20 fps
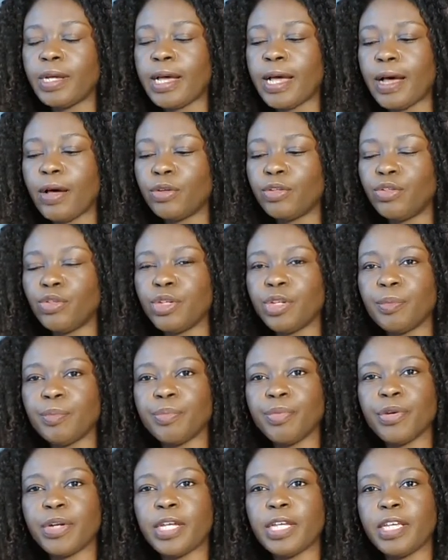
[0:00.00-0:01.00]
how you can
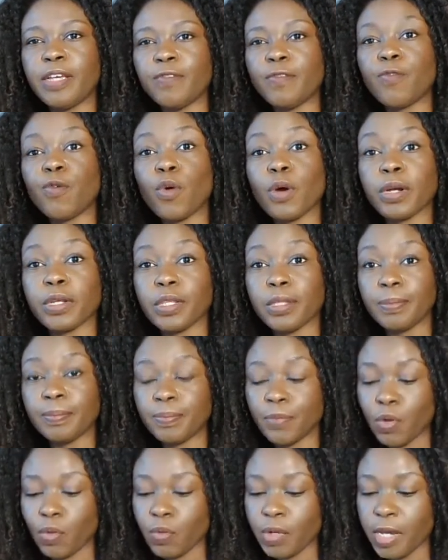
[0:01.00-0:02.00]
bring it forth.
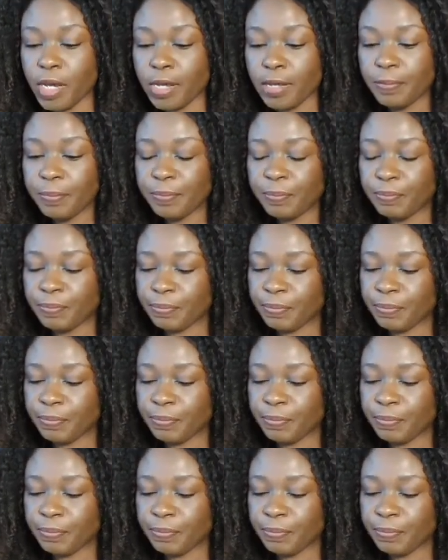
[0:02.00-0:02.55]
Okay.